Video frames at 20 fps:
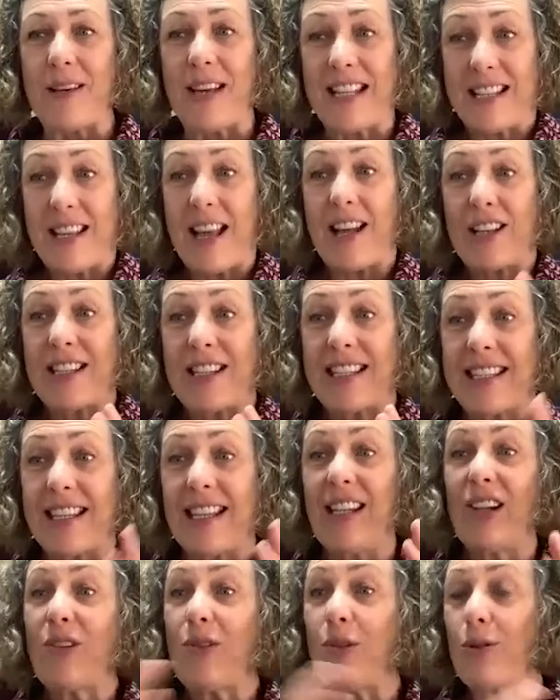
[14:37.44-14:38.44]
It, it
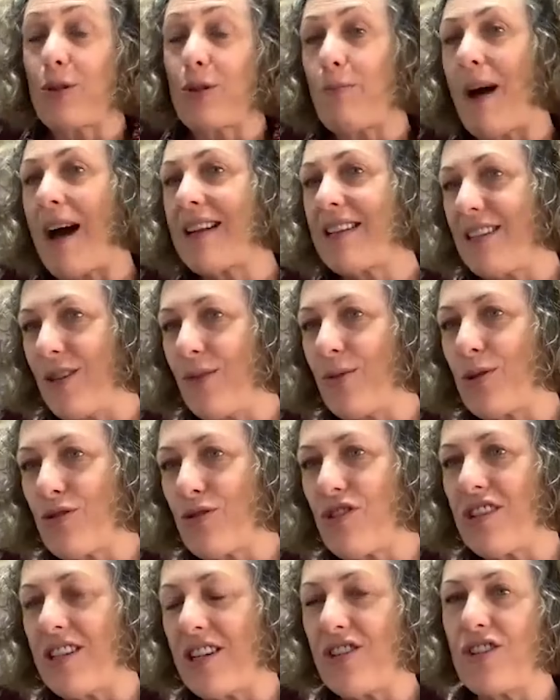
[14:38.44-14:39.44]
still goes back to those
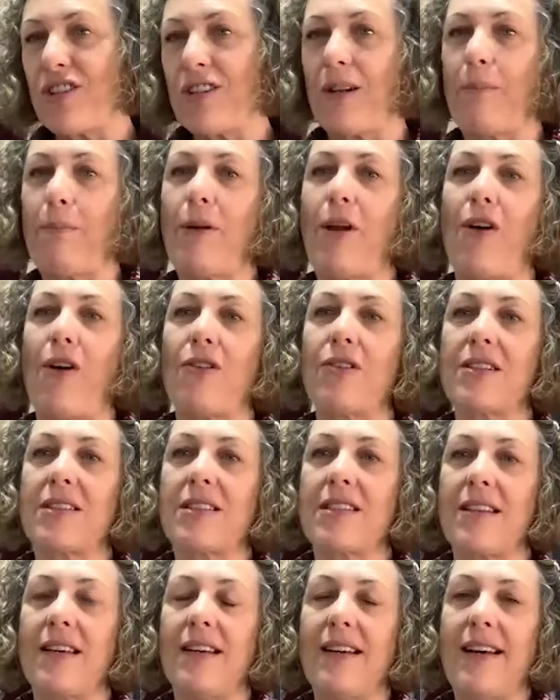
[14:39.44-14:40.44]
traditional
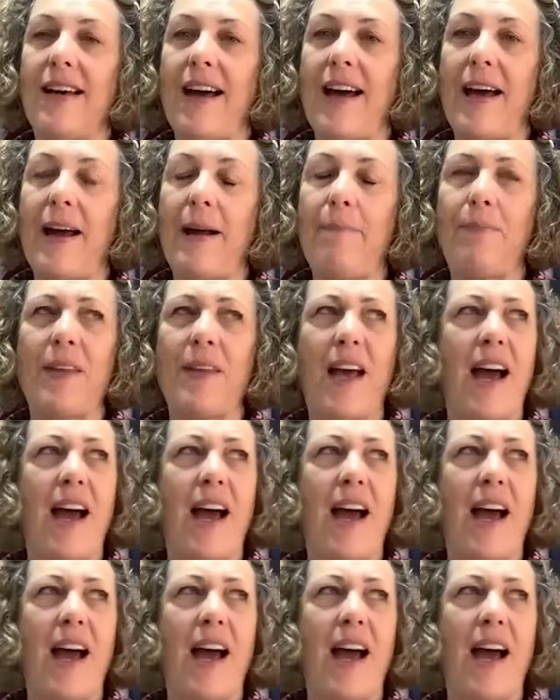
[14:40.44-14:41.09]
blocks. Um,